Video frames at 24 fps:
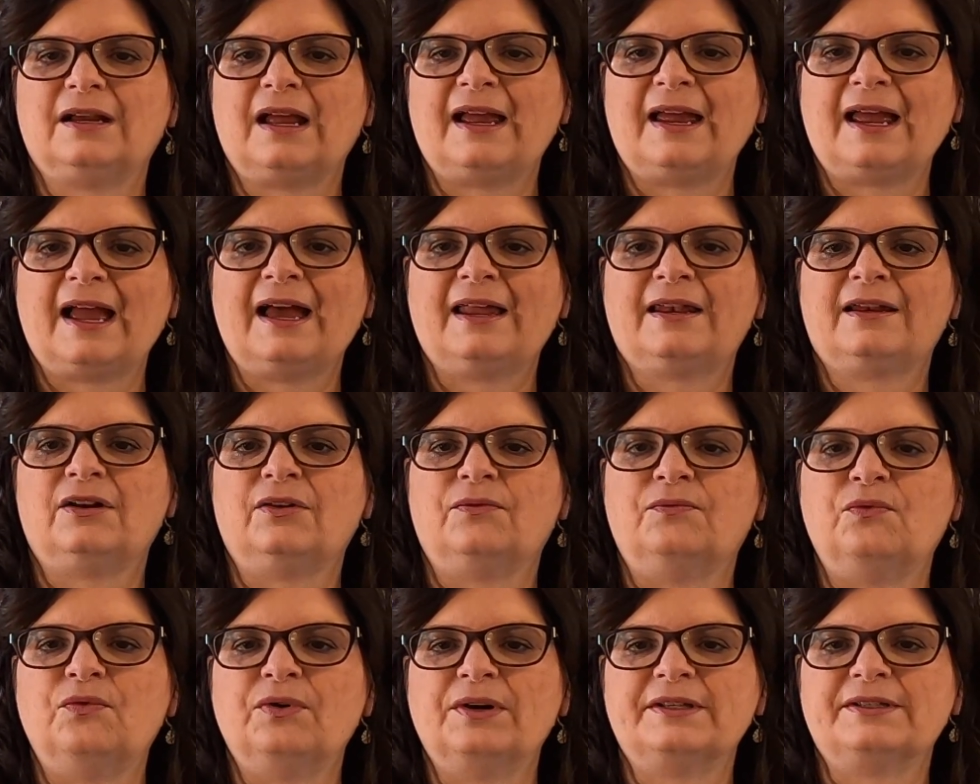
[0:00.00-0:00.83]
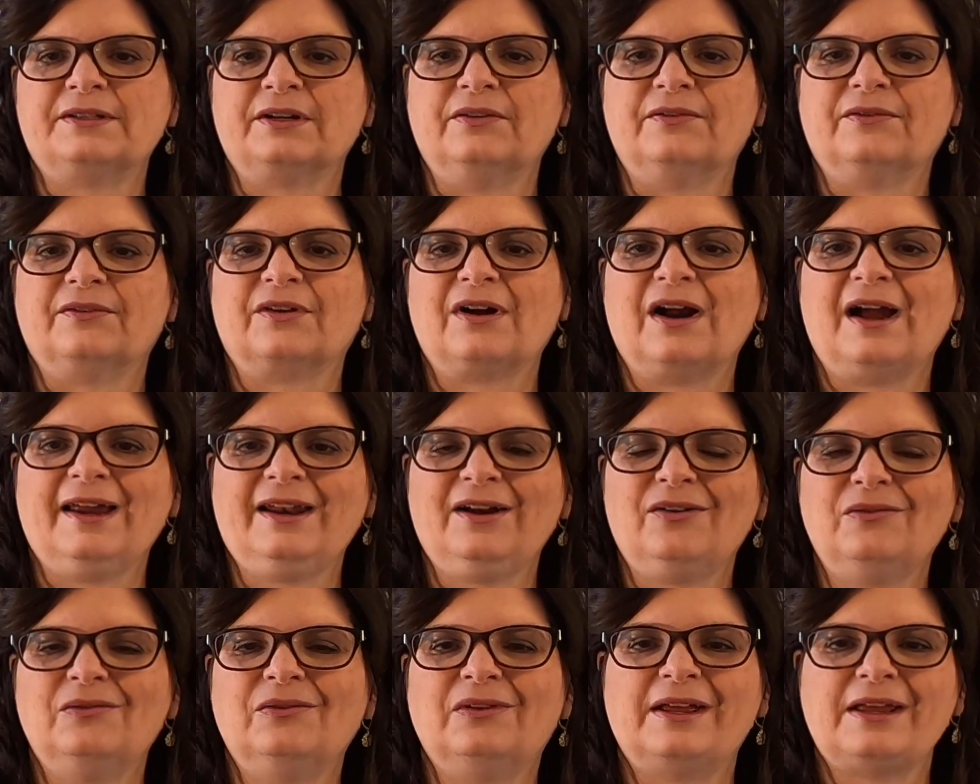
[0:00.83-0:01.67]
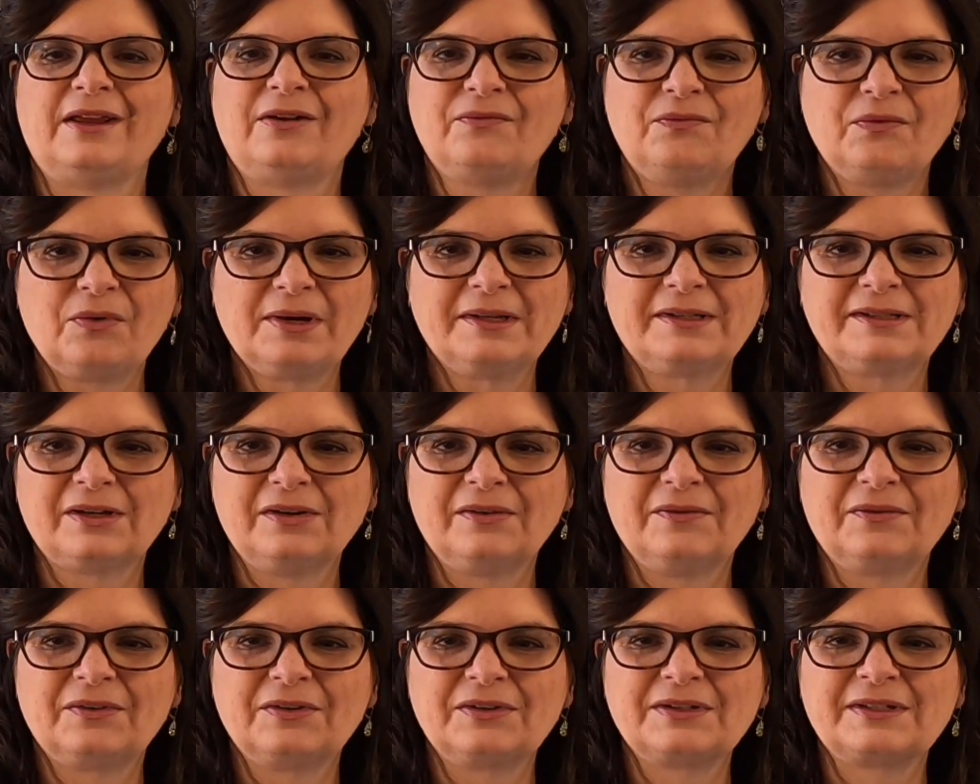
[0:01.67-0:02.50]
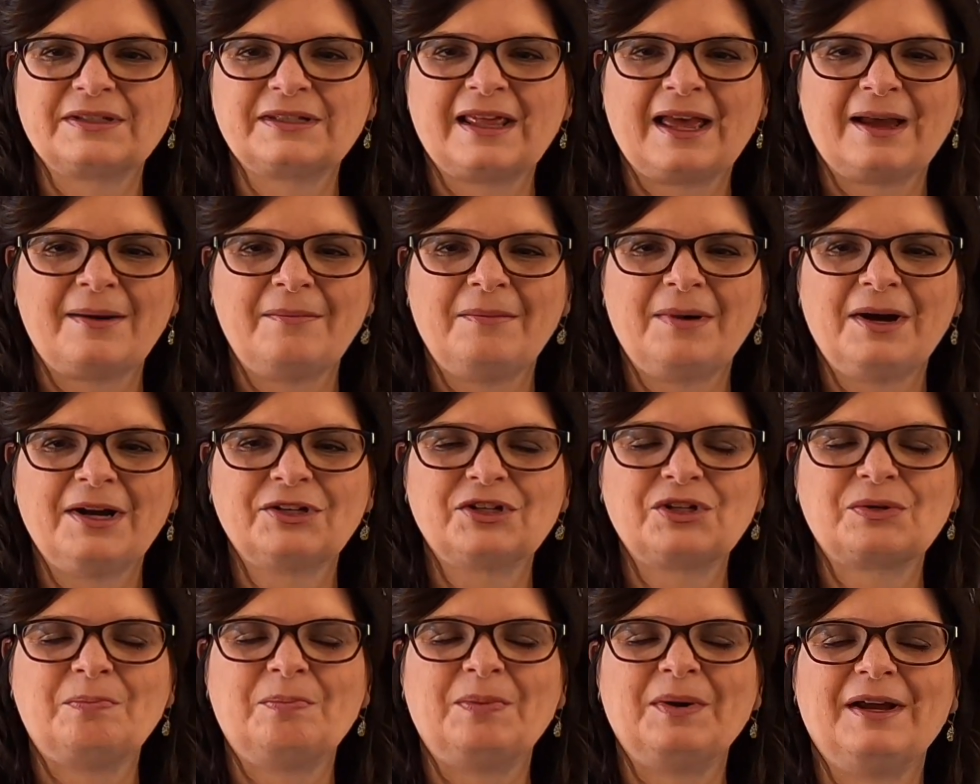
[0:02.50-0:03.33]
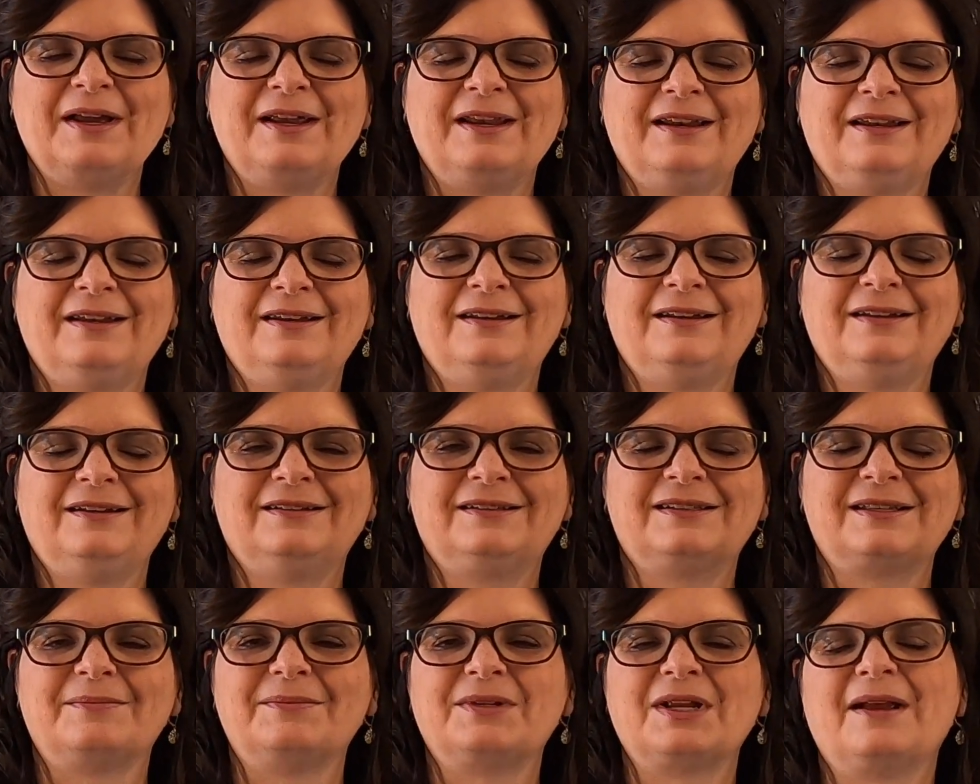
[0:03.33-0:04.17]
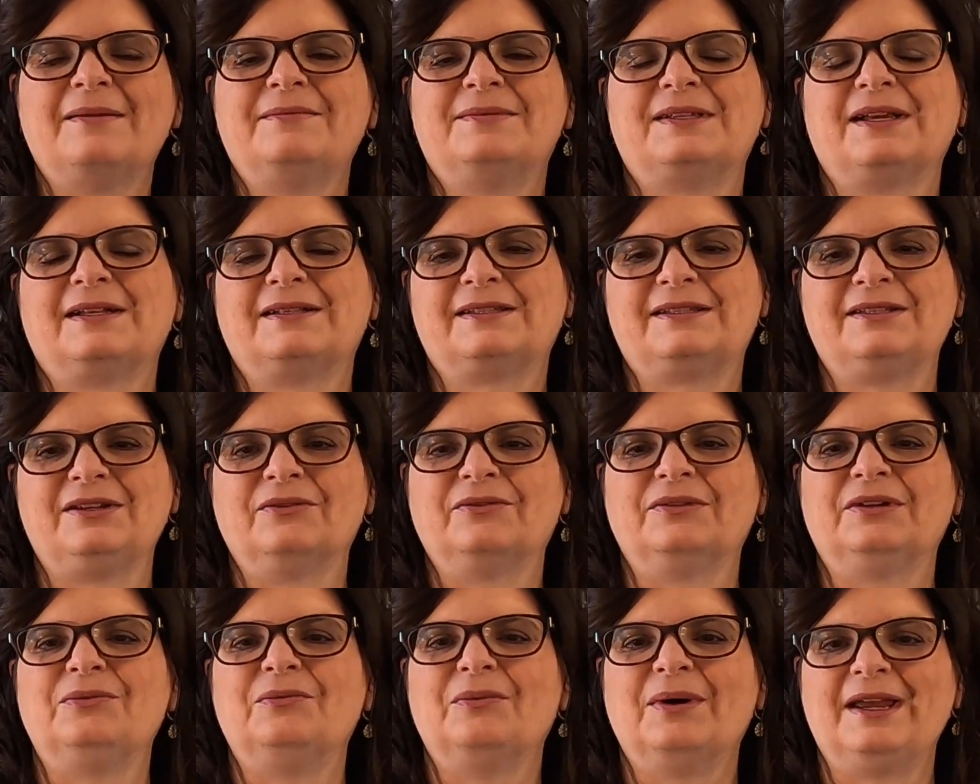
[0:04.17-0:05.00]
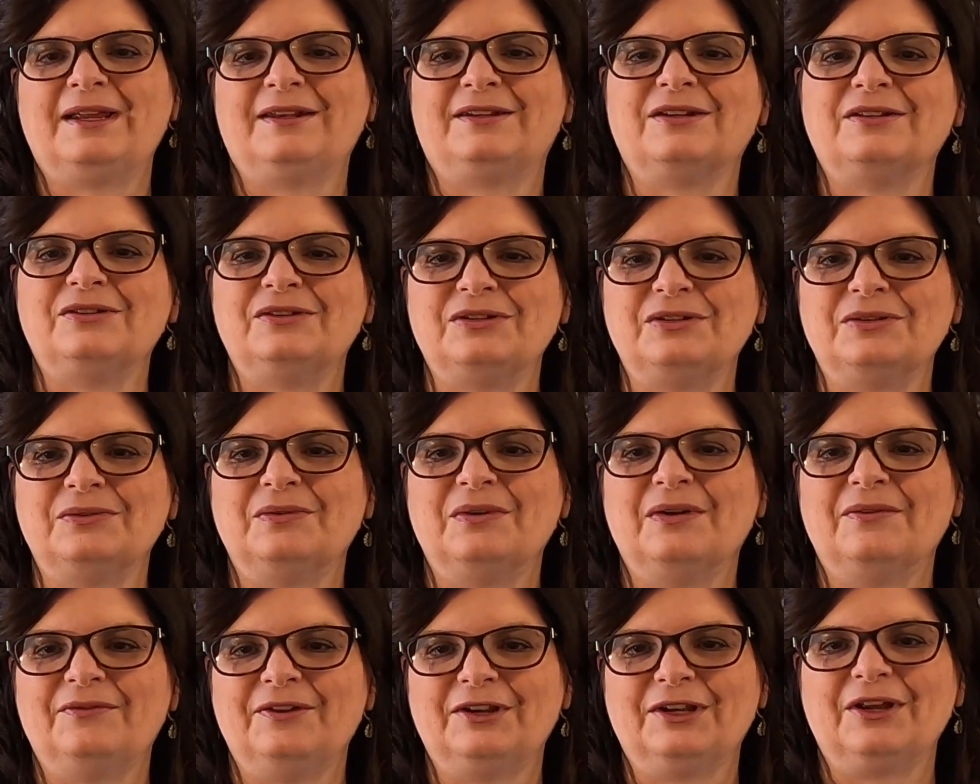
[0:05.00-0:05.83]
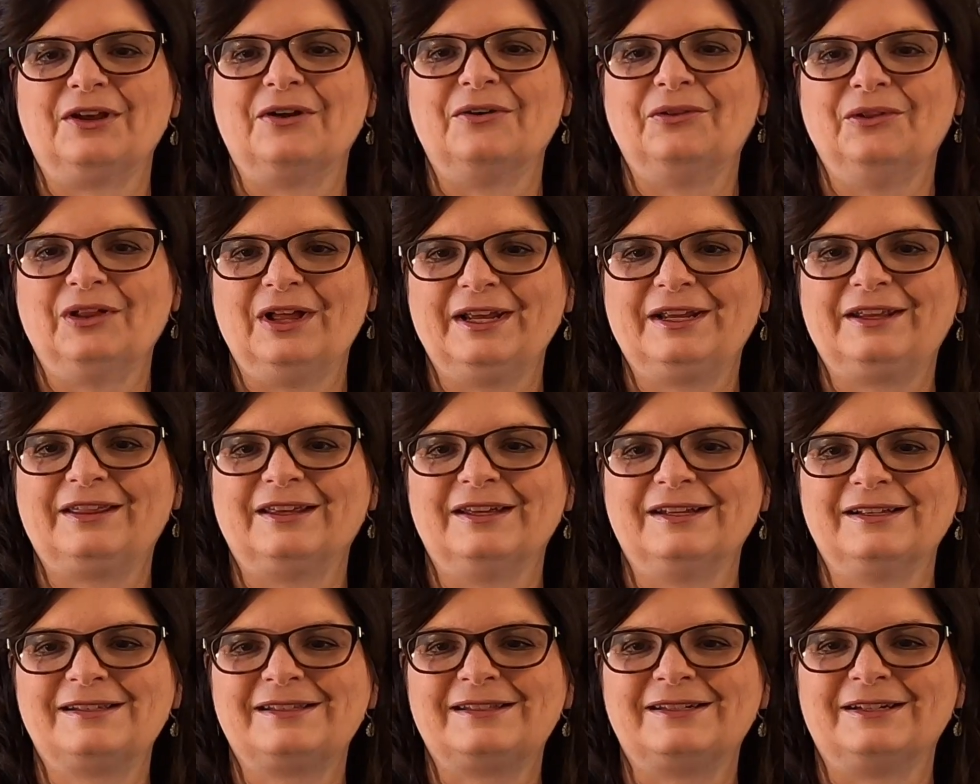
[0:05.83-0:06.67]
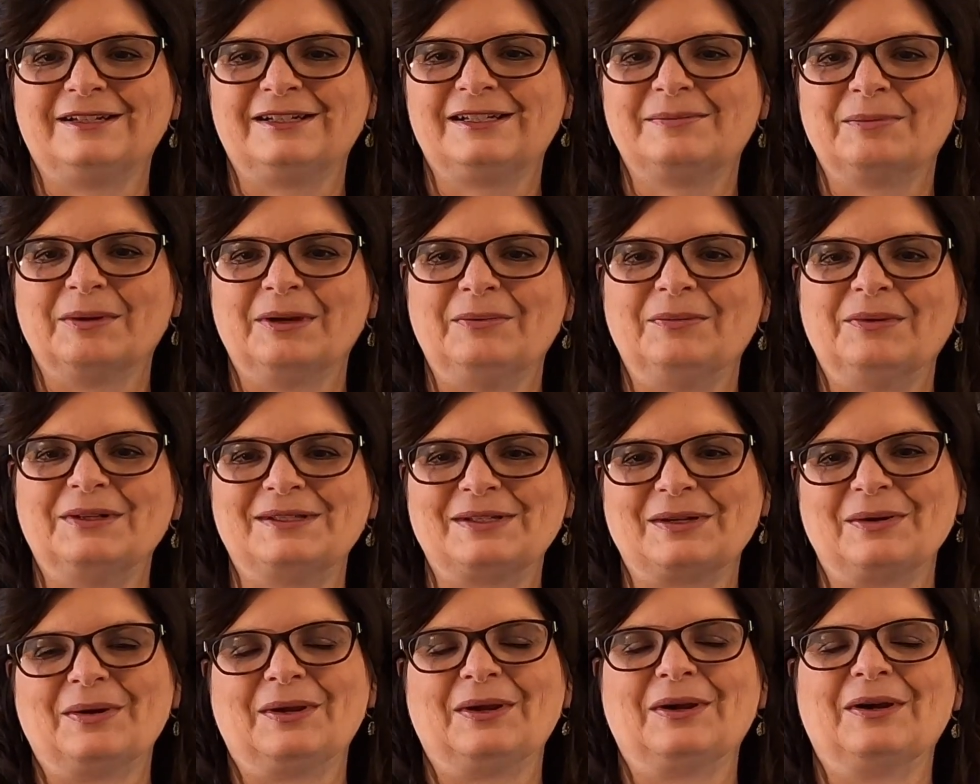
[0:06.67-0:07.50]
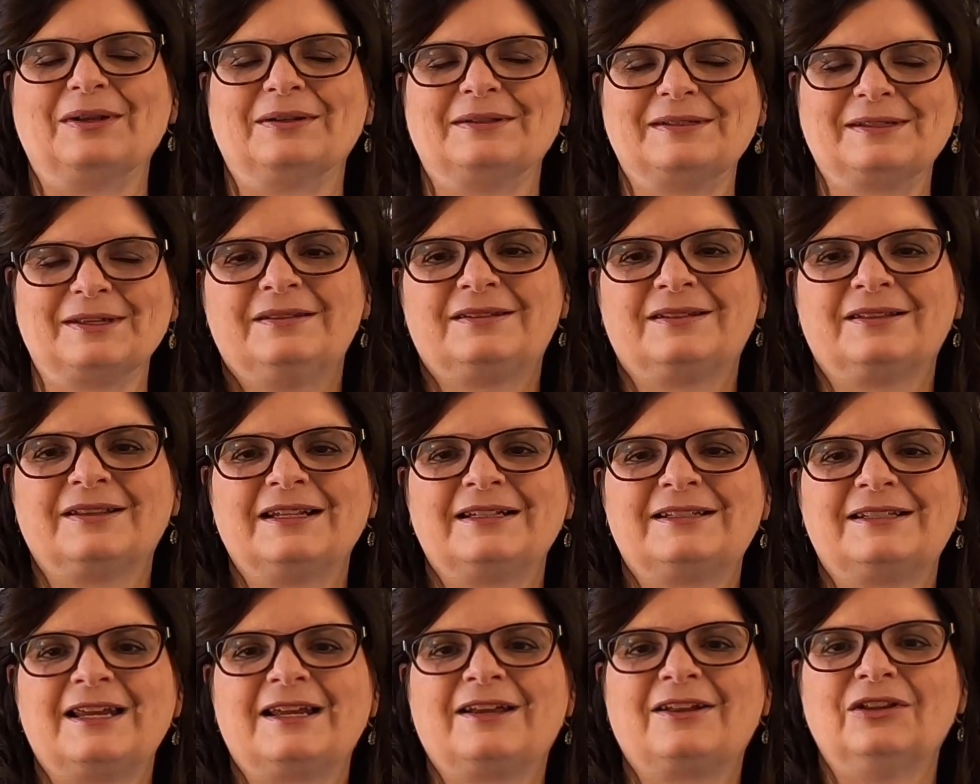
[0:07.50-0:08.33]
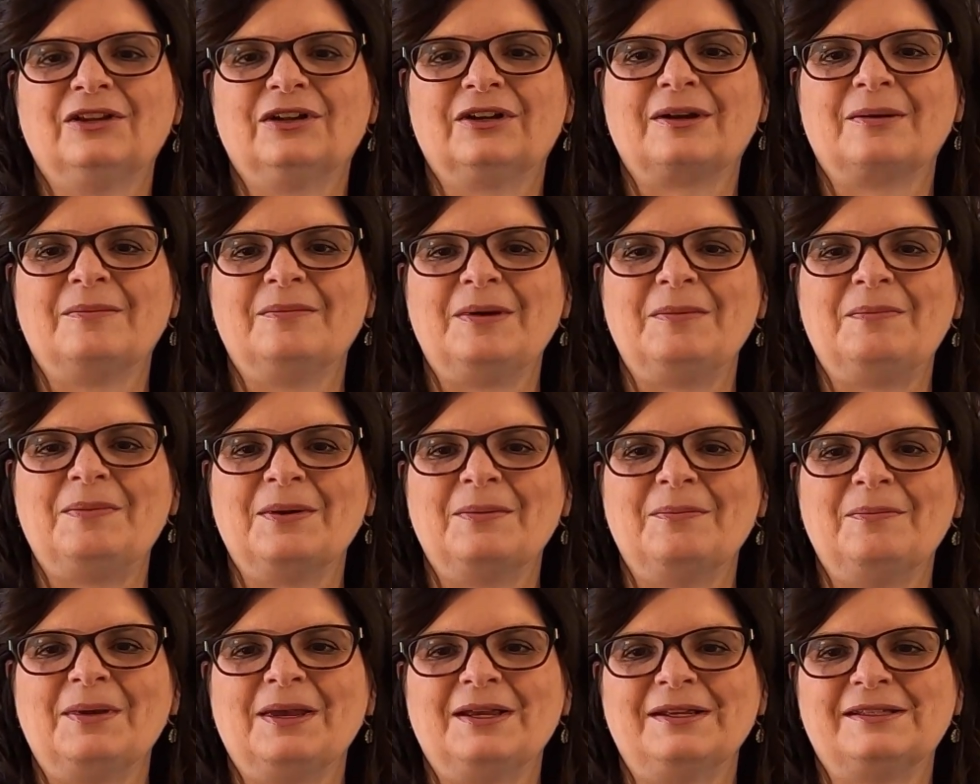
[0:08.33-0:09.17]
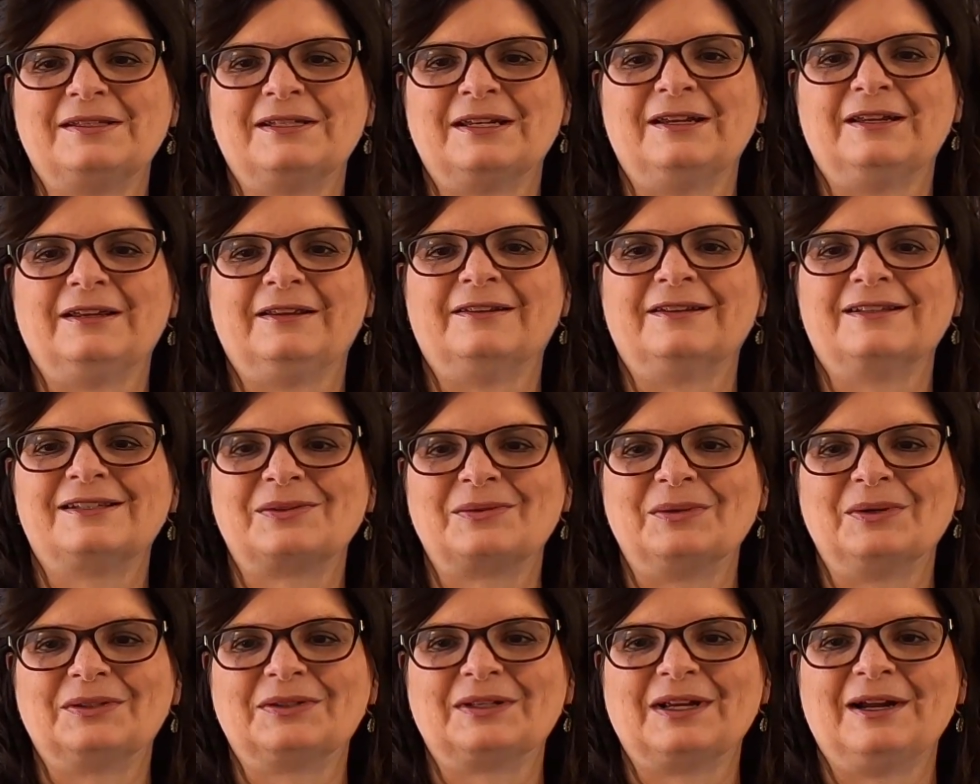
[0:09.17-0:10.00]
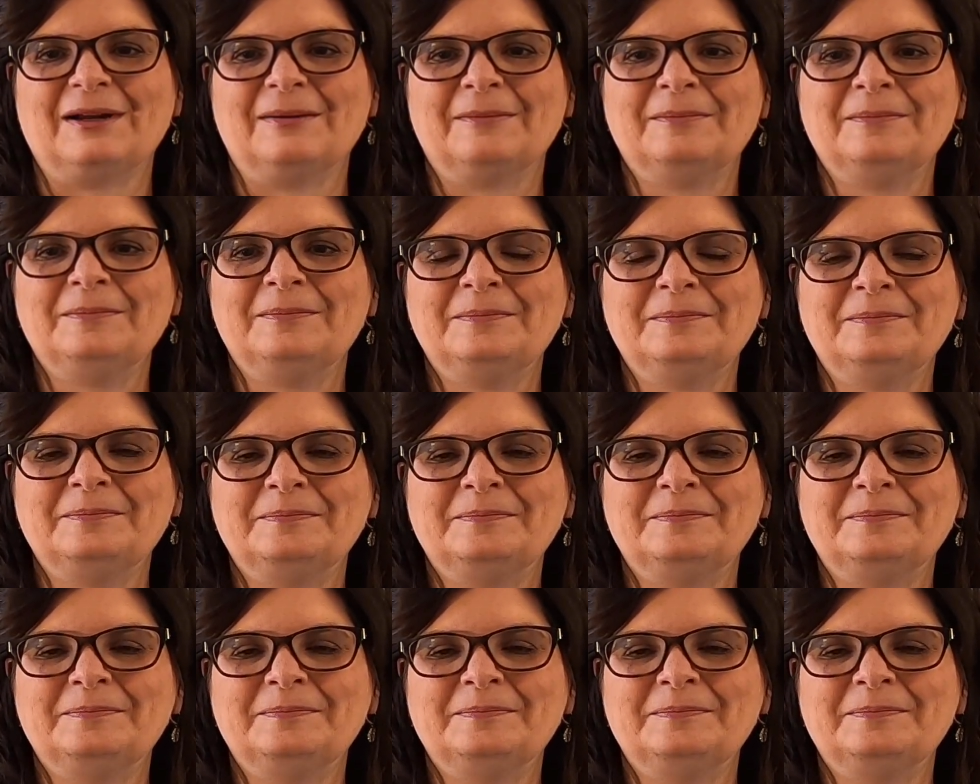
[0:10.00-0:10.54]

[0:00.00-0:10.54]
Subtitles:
added a voiceover. I don't like voiceovers that much, but sometimes that's the only way to do a video like this to explain what's going on. So let's take a look at me pin basting this quilt top.